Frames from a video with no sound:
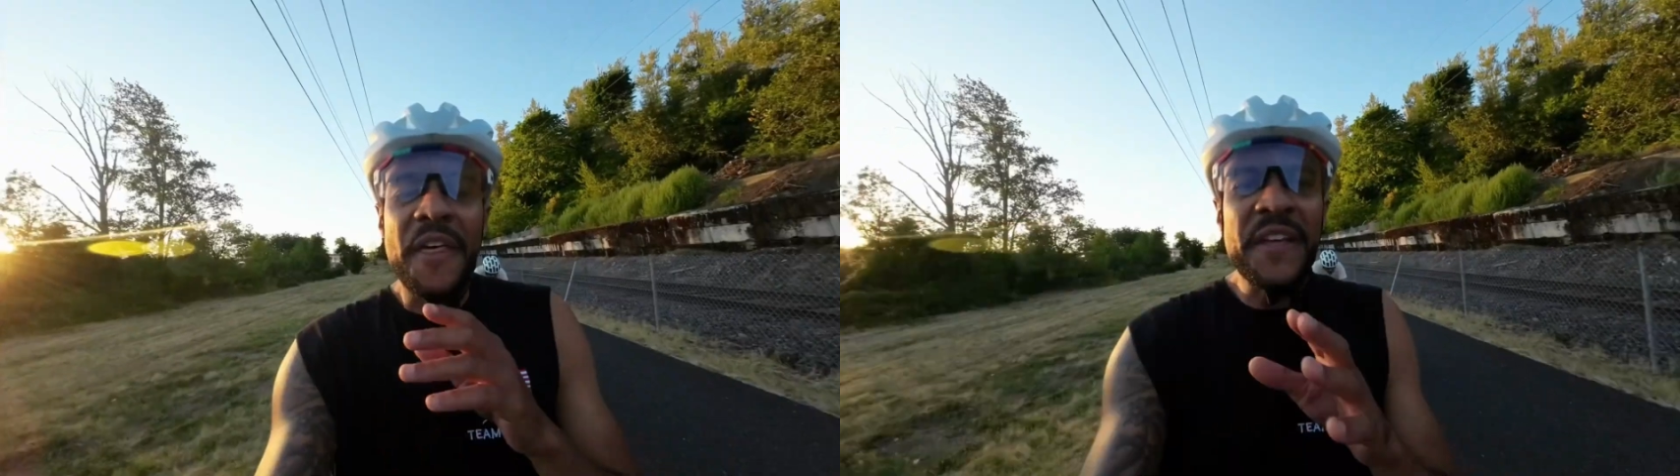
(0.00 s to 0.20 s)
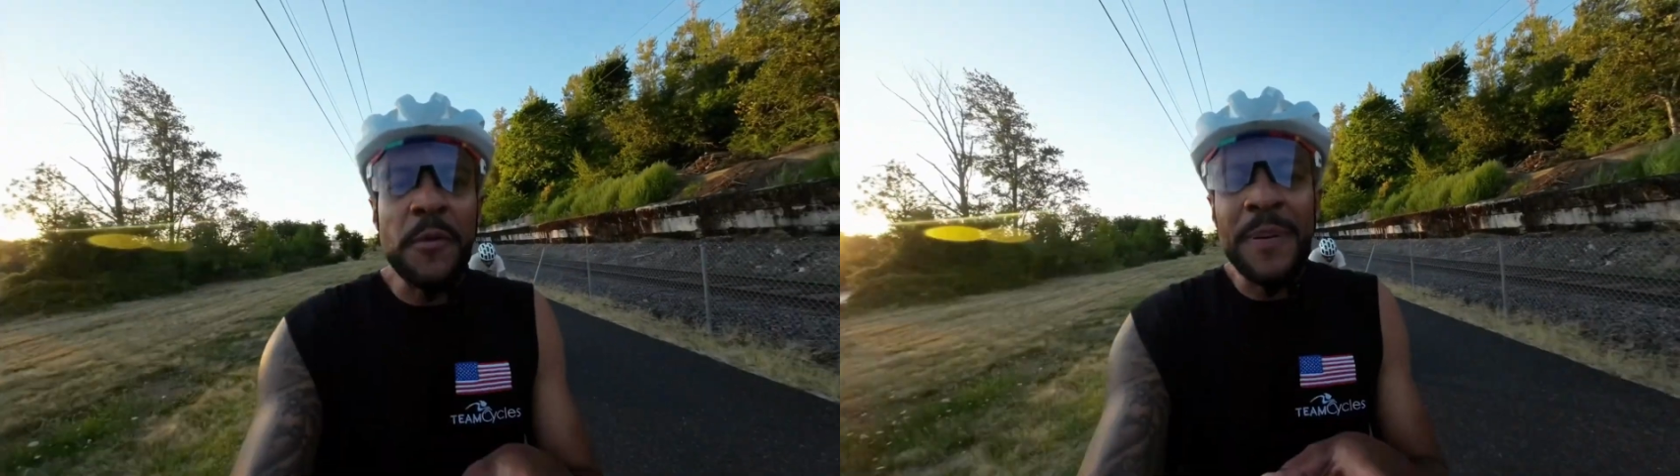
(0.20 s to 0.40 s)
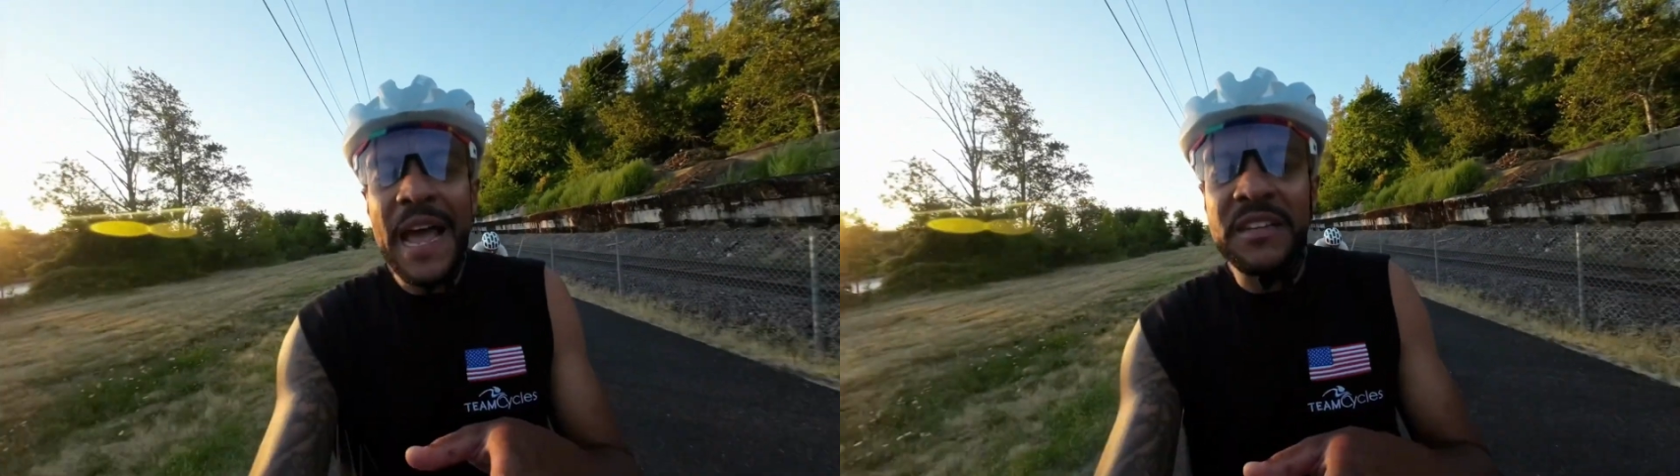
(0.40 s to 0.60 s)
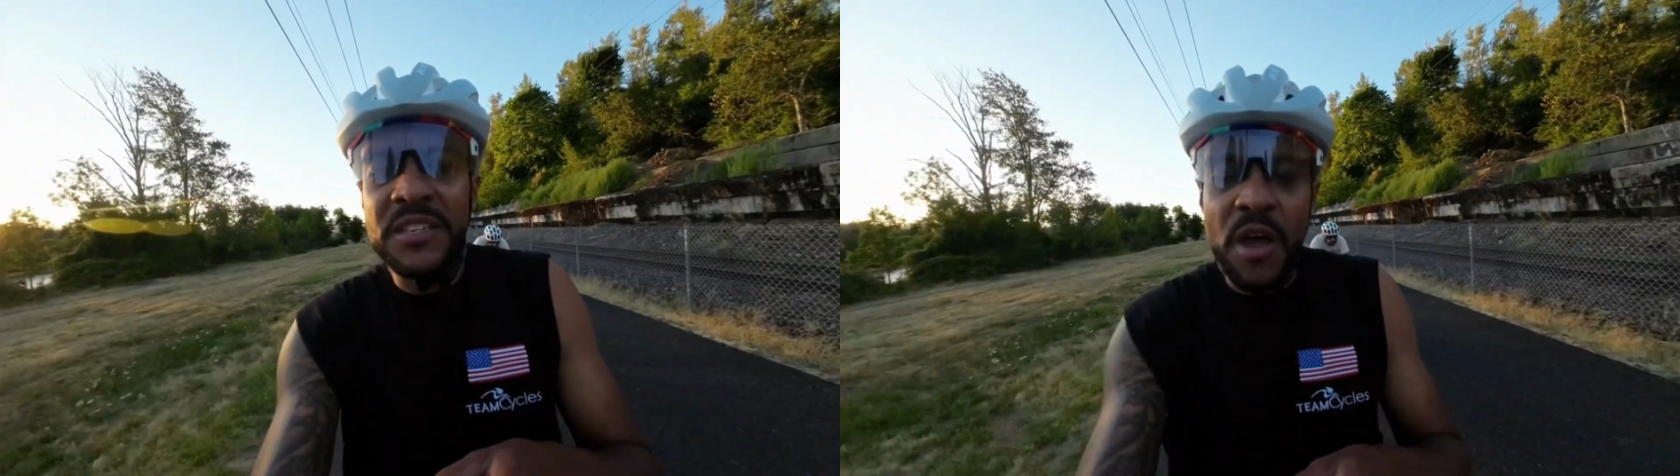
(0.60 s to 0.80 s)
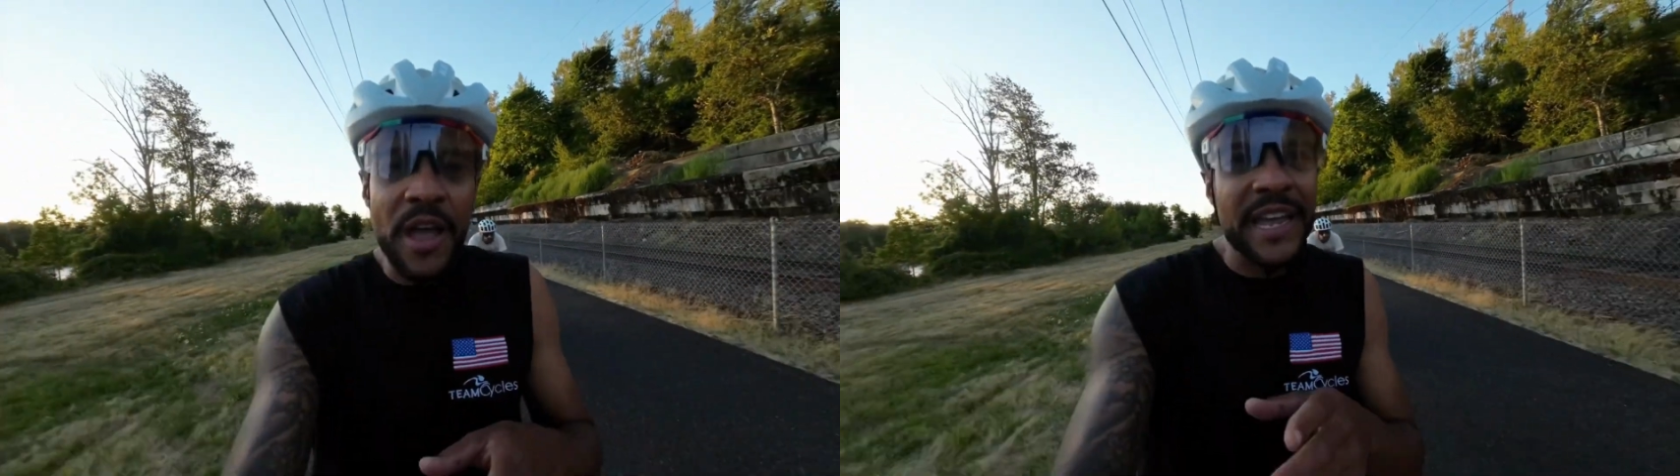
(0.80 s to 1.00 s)
I think the plan
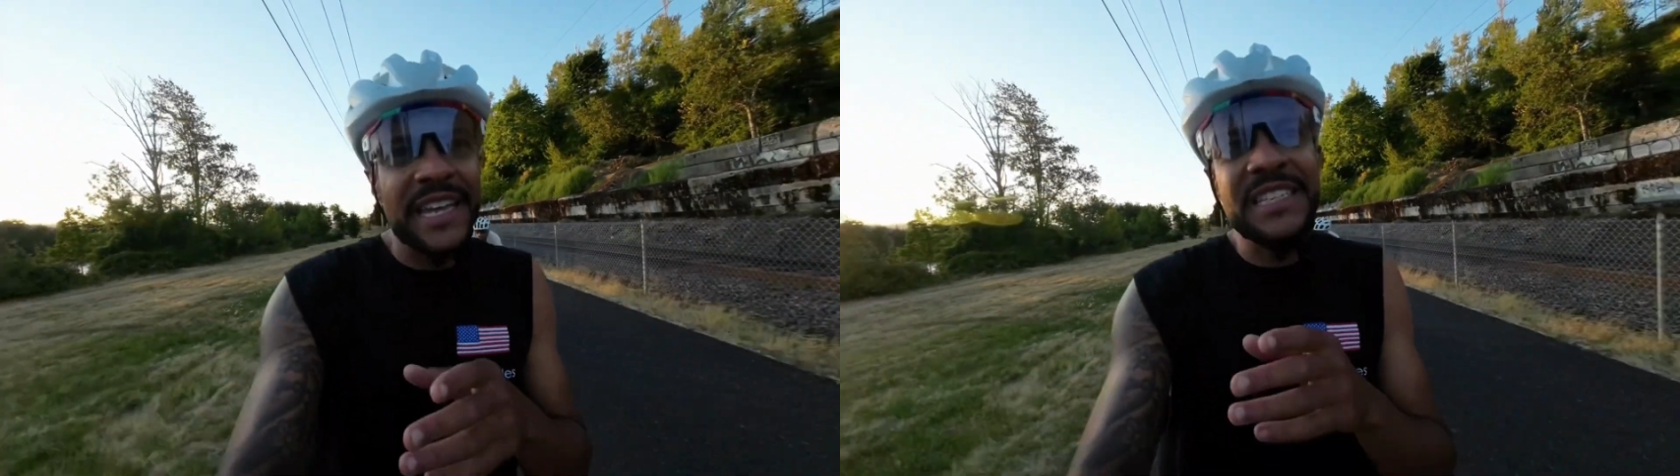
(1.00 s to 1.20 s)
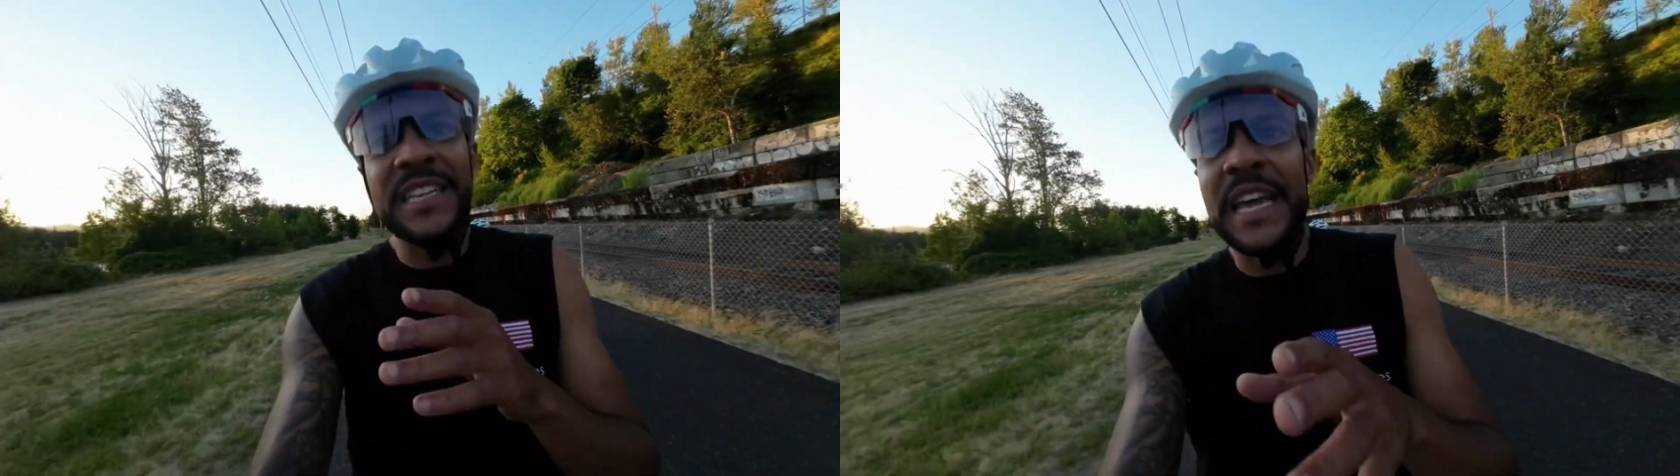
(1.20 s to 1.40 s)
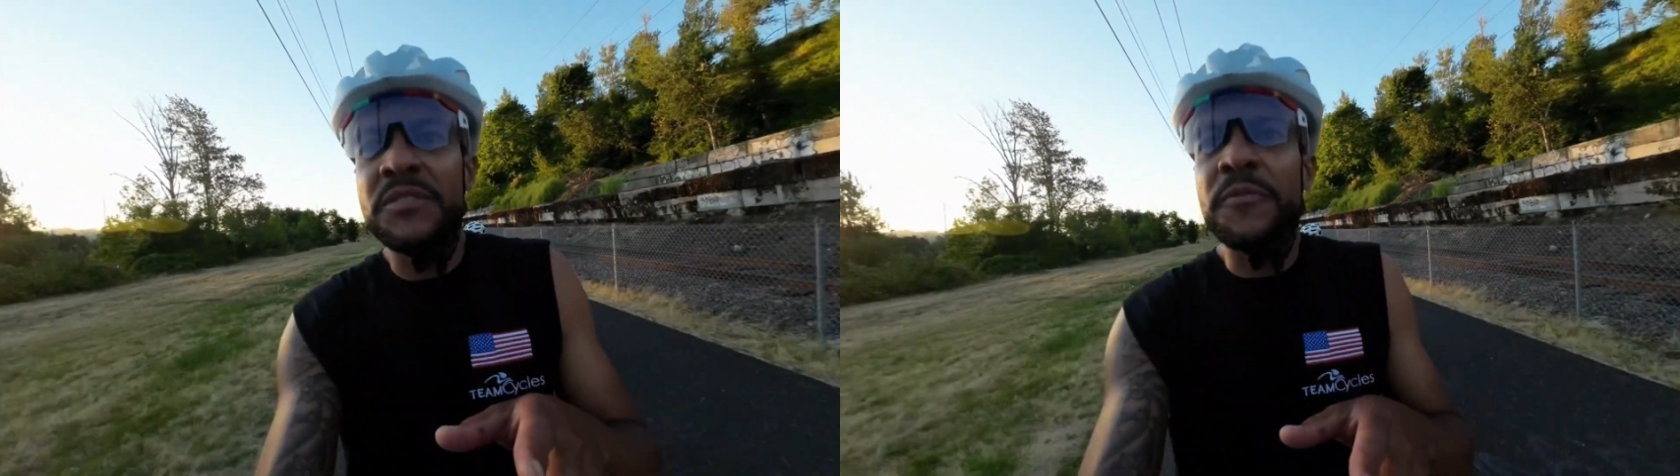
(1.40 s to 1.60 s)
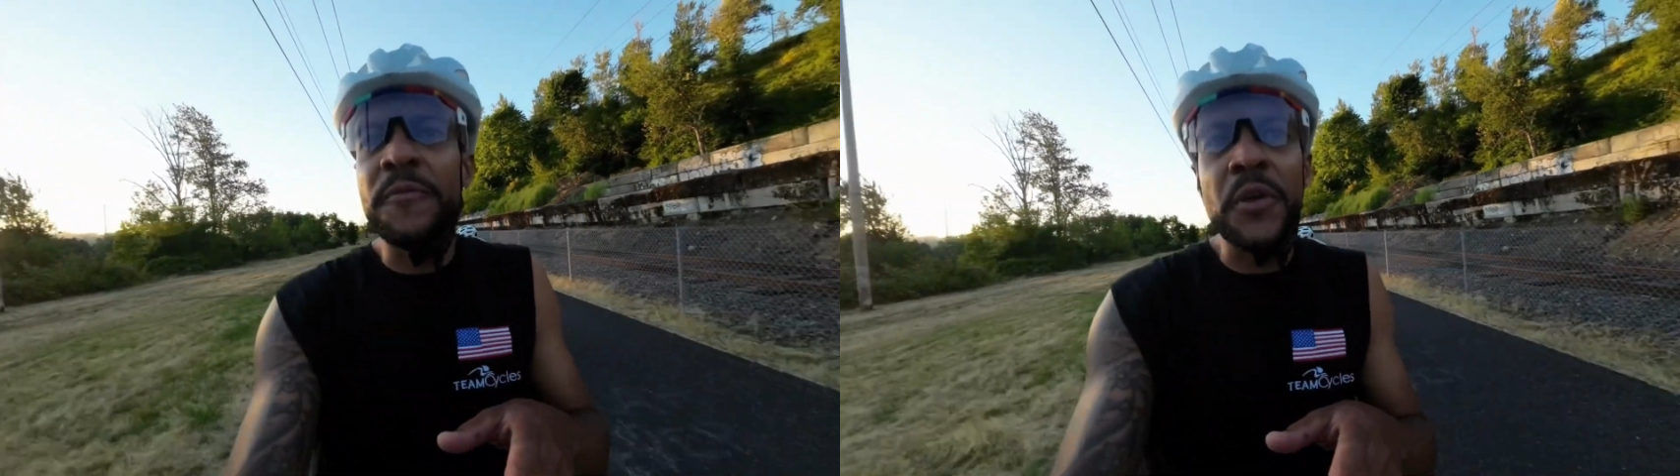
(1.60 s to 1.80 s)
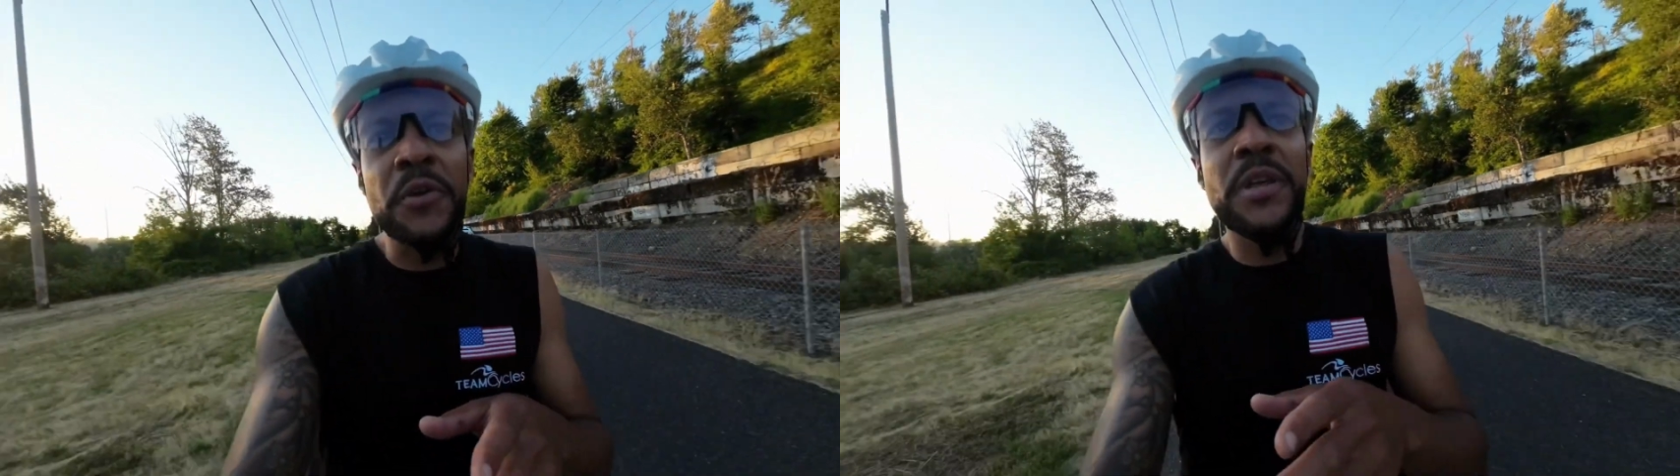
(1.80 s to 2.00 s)
tonight is to get some
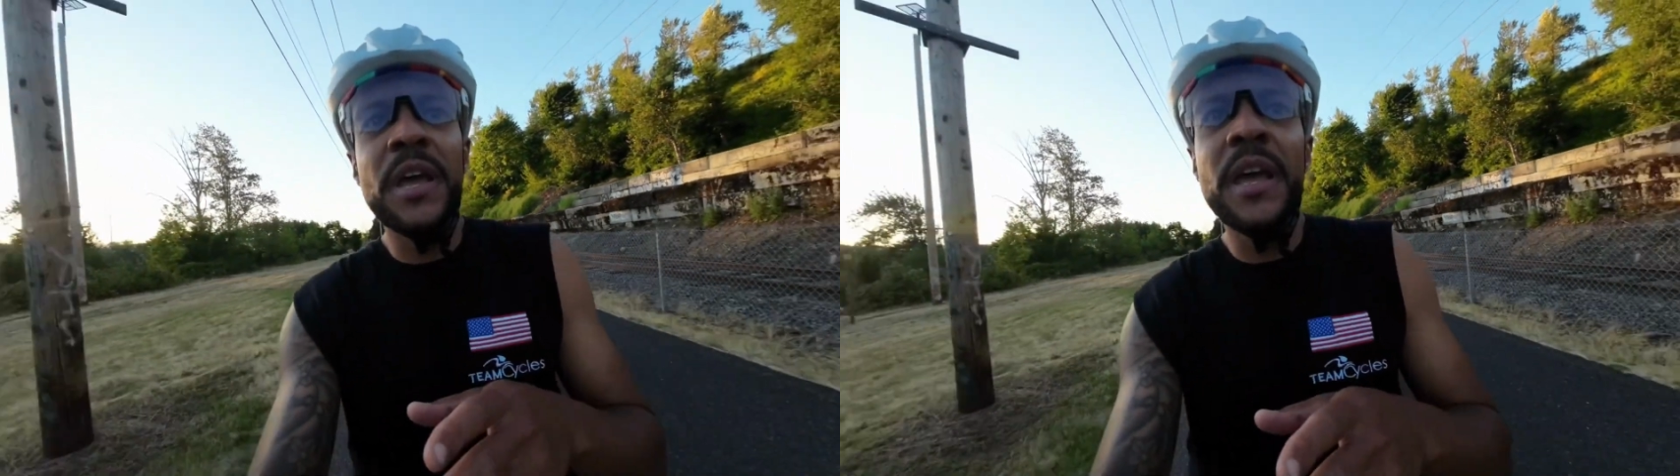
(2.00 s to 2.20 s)
food,